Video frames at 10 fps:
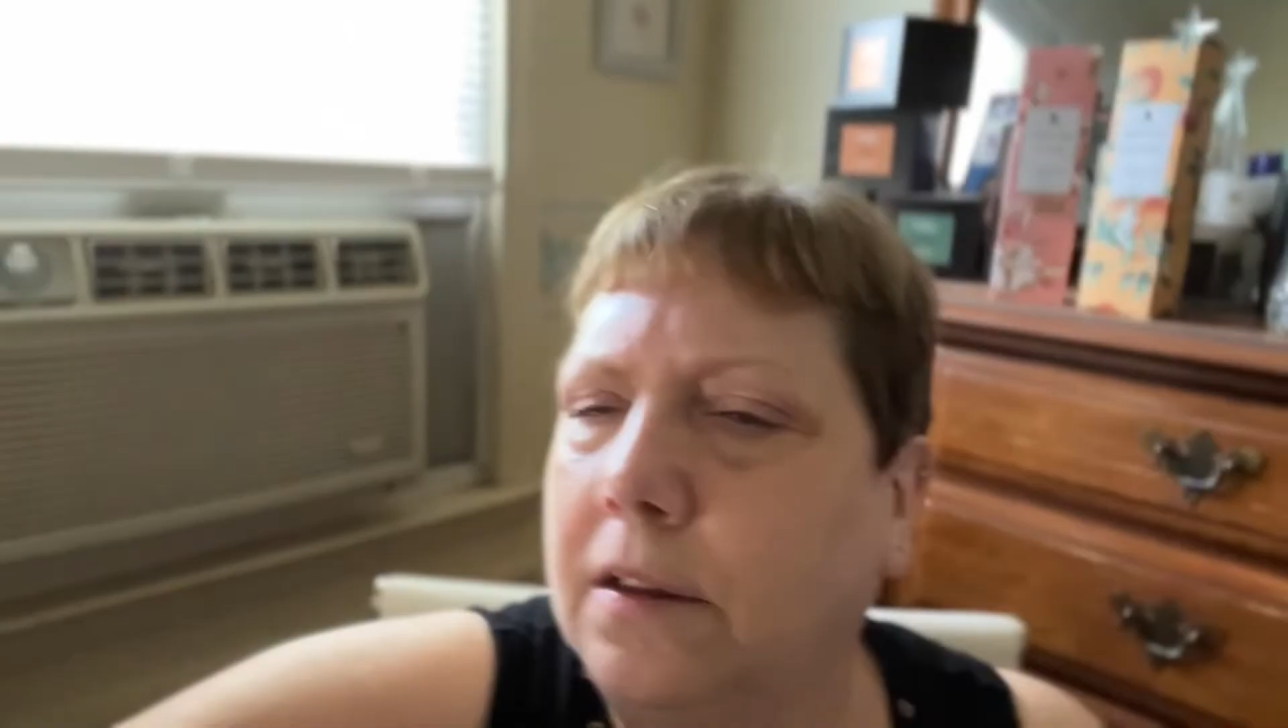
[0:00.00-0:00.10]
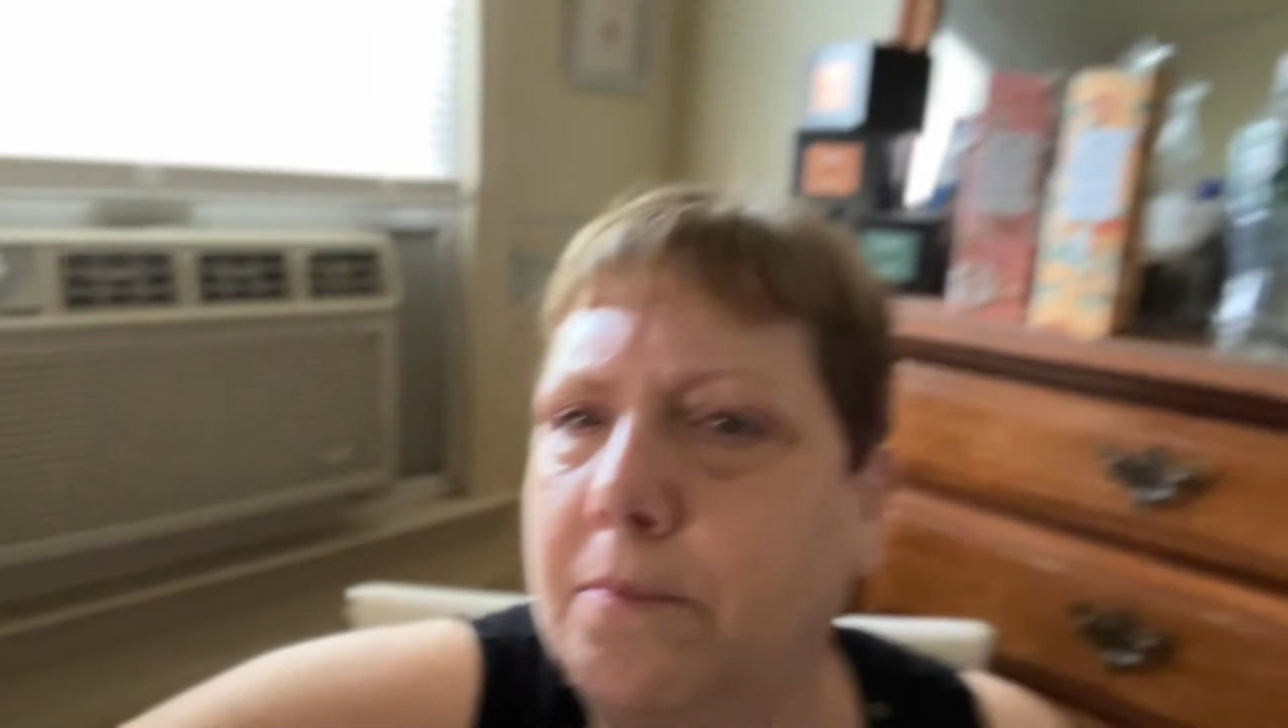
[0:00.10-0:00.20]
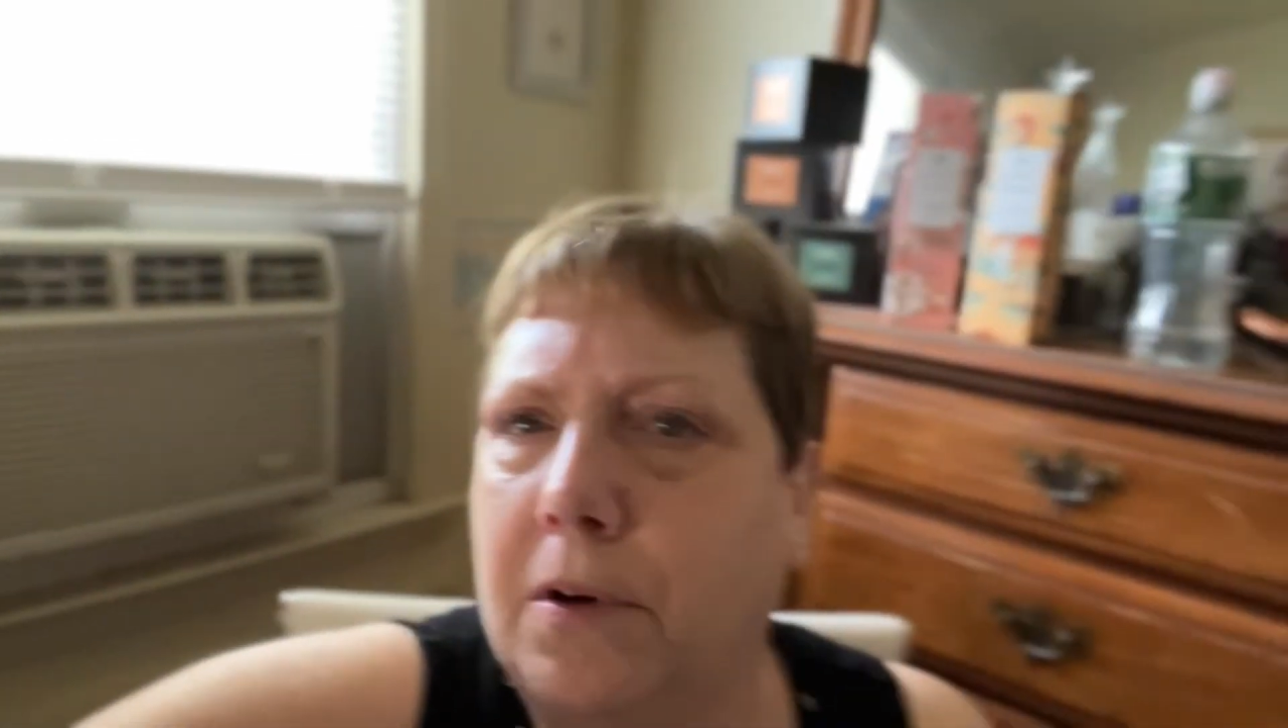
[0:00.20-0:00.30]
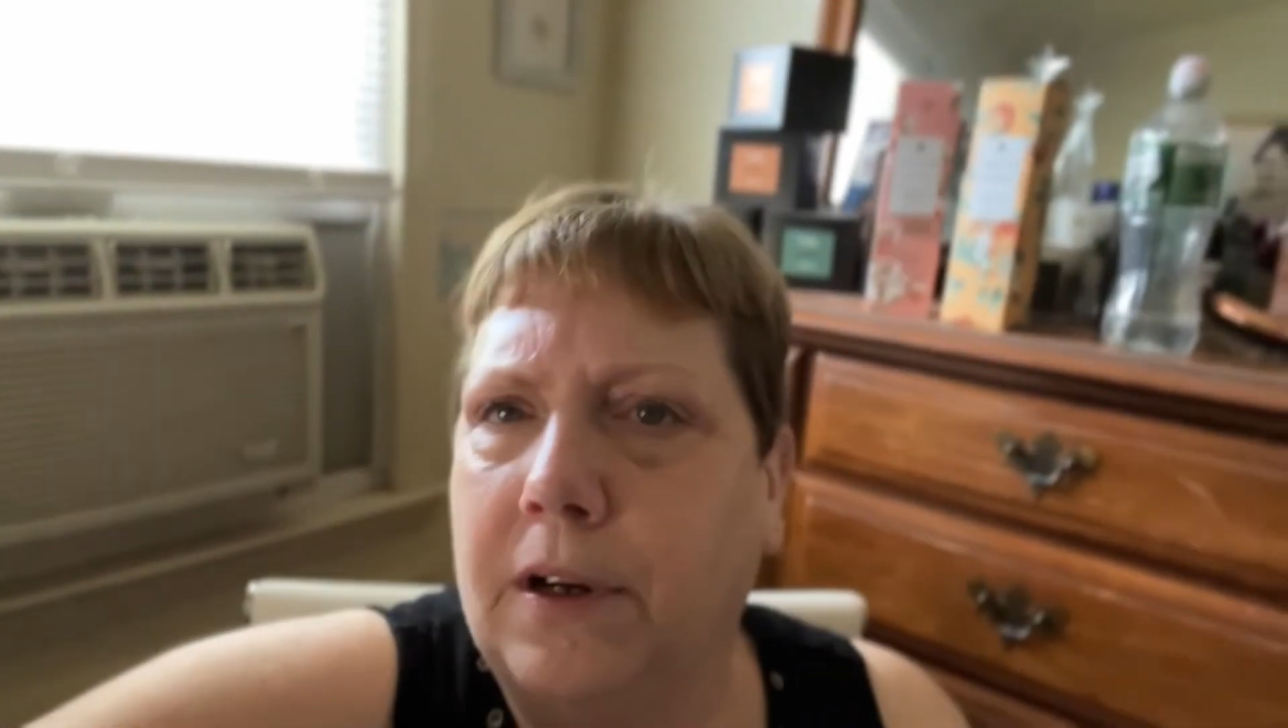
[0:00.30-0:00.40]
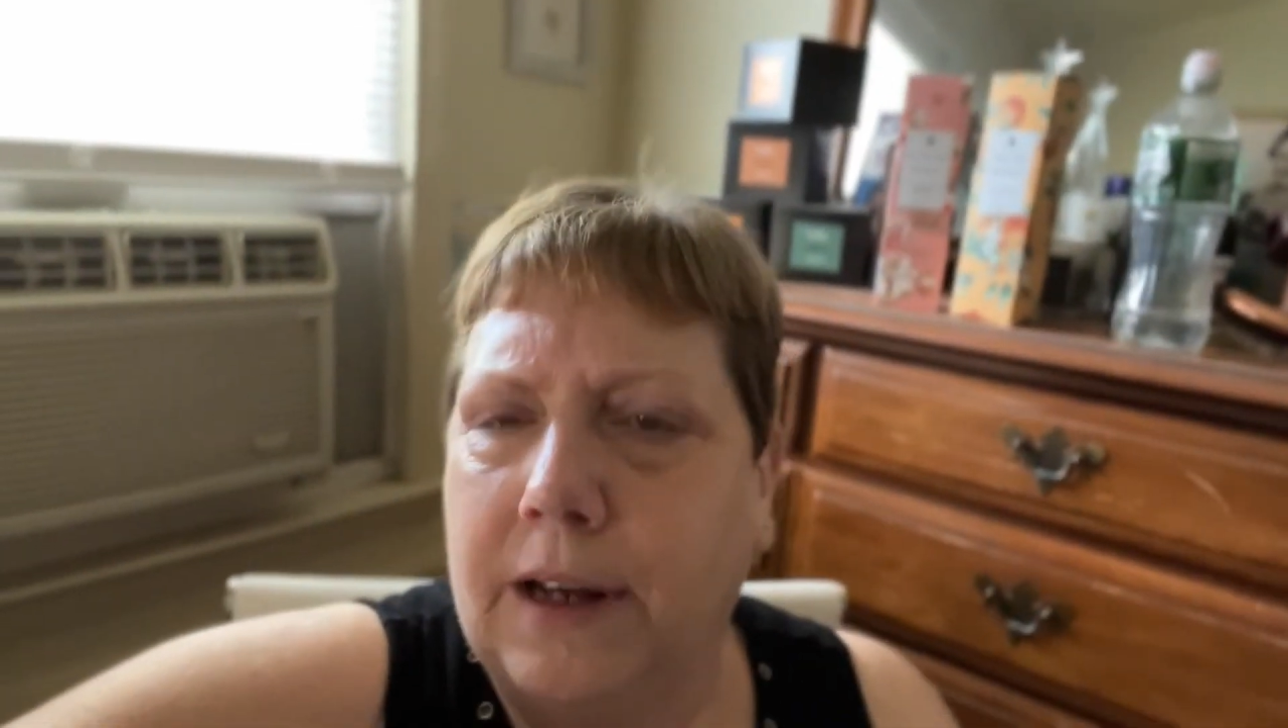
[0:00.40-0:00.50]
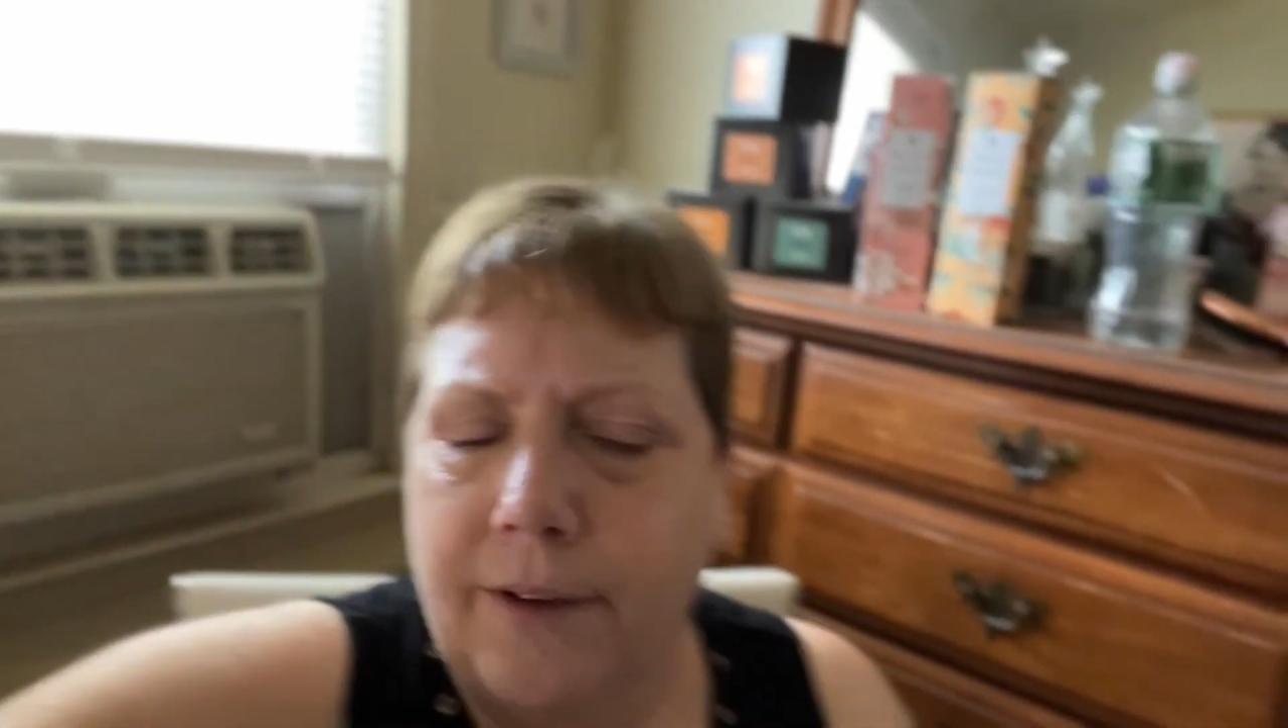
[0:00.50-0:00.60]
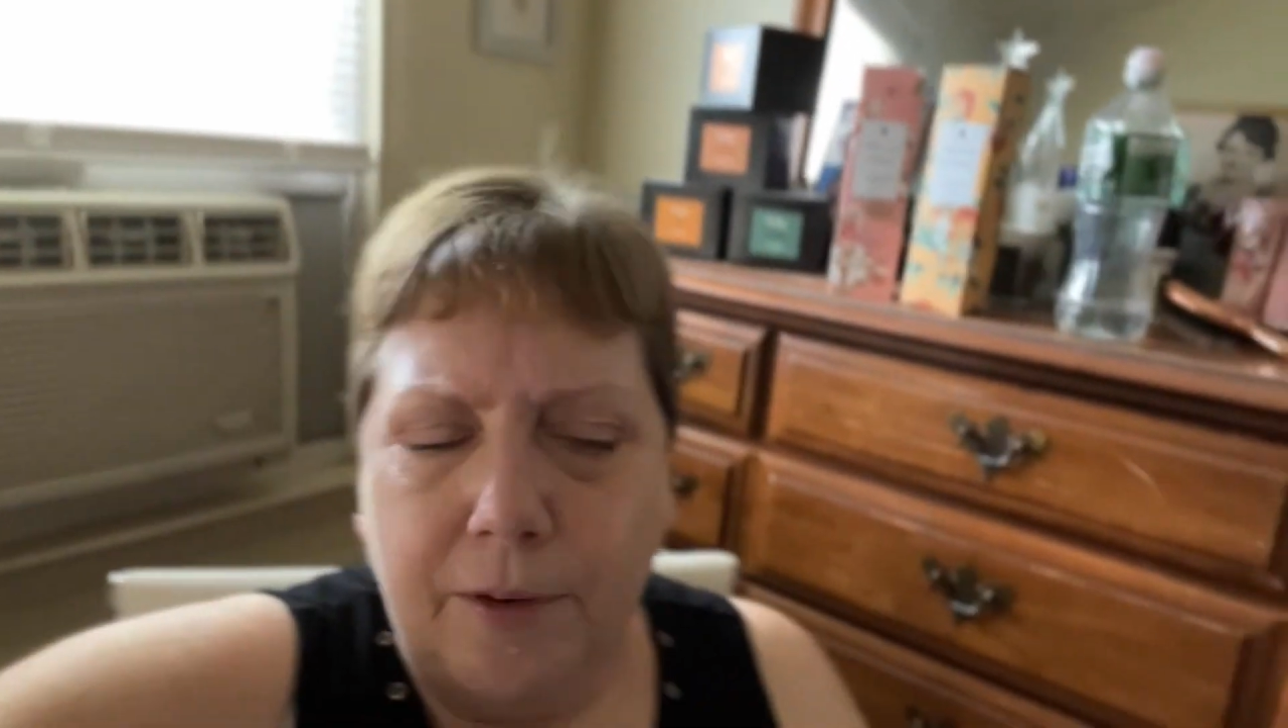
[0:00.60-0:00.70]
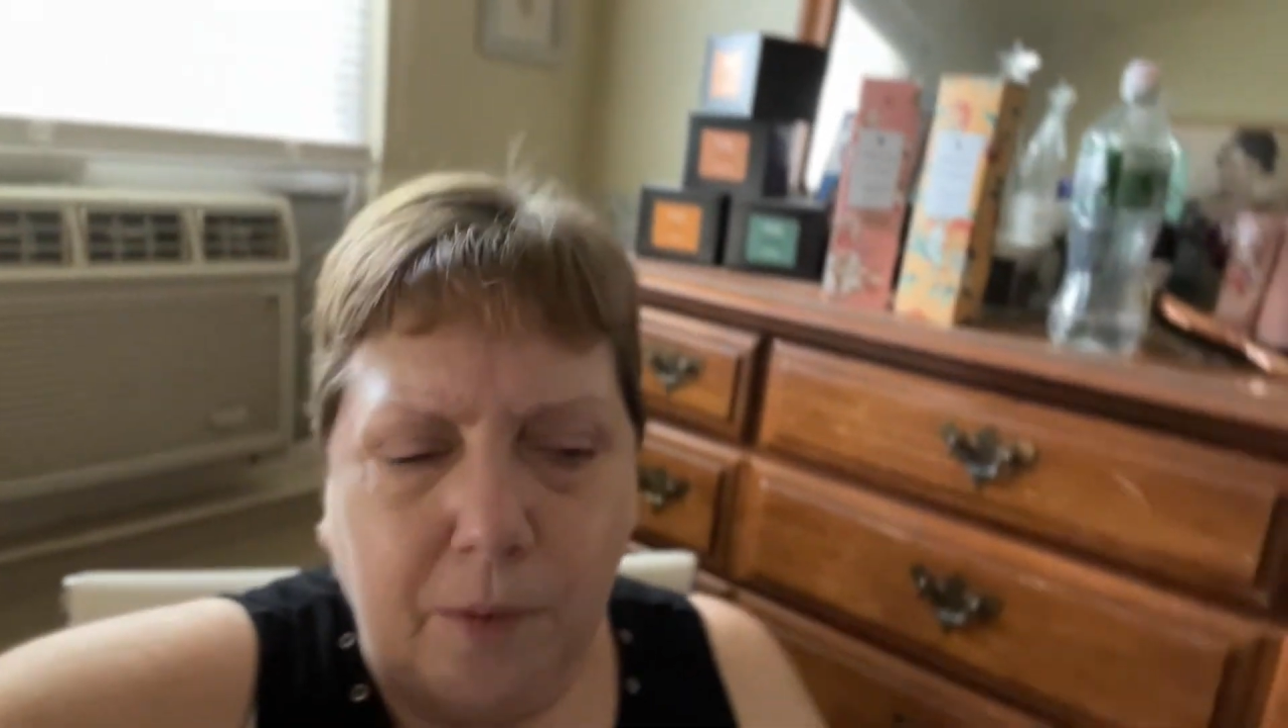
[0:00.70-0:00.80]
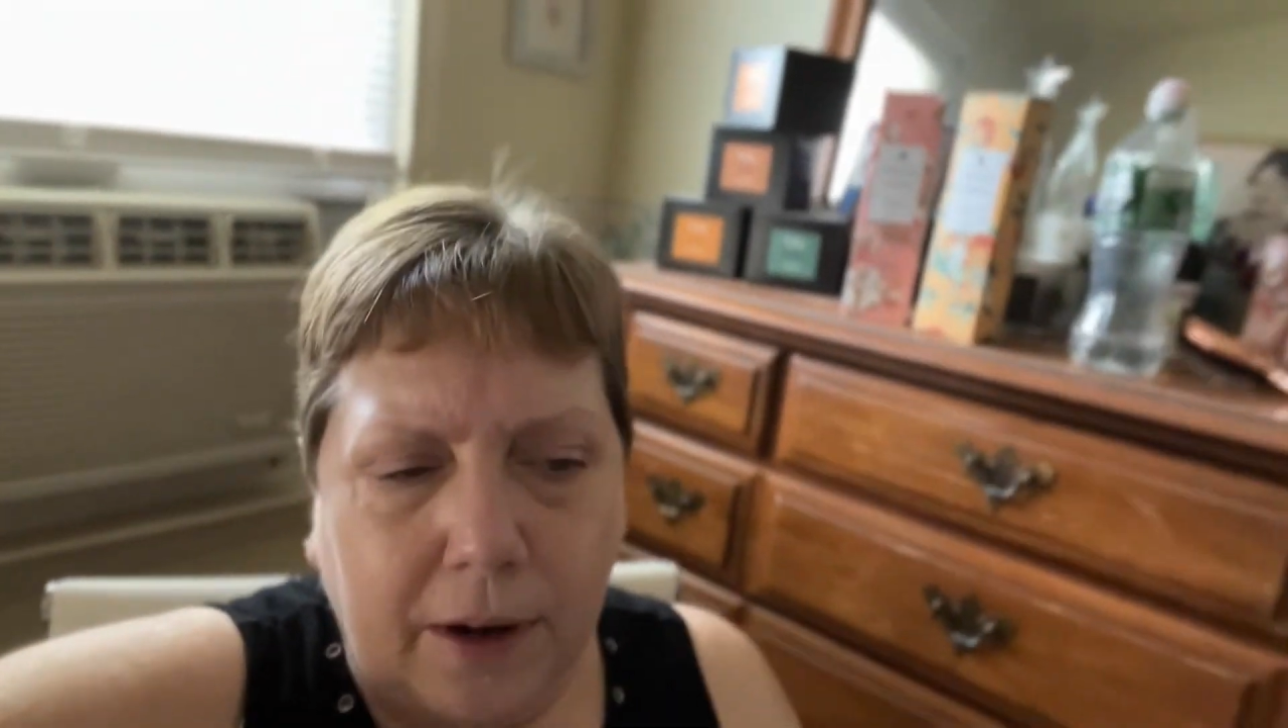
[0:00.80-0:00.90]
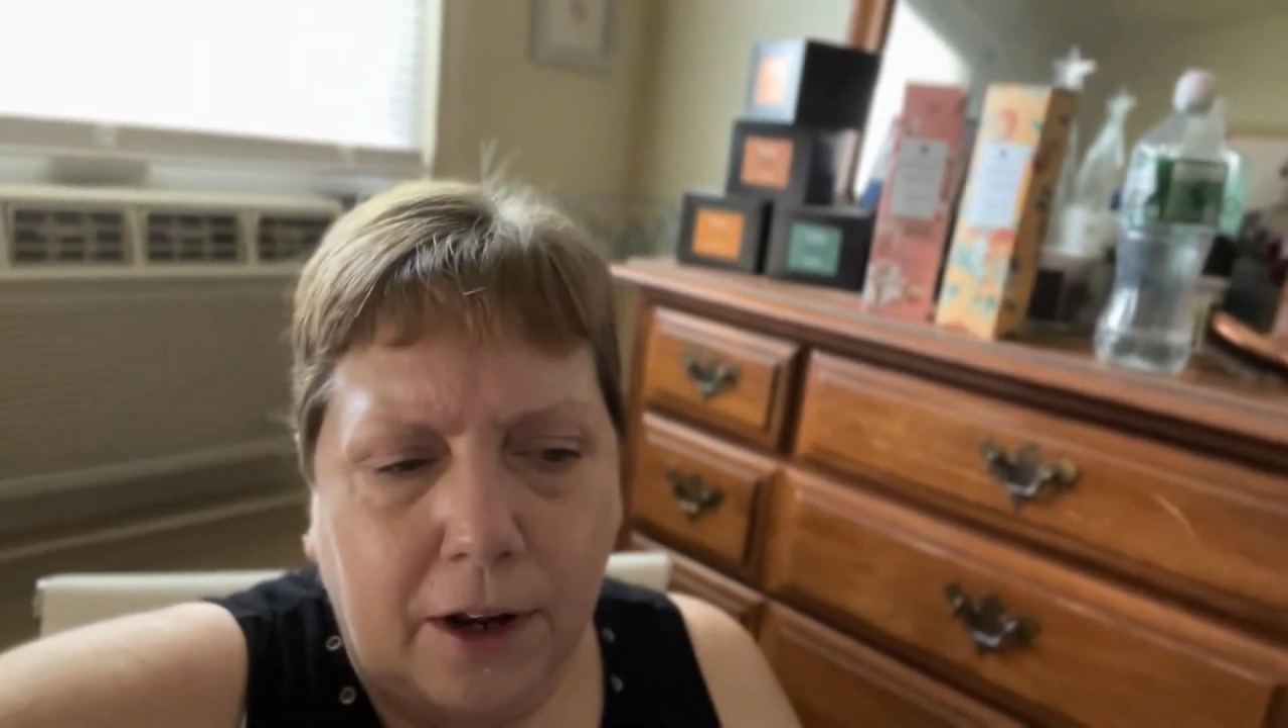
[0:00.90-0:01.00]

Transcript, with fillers: Good morning, everyone.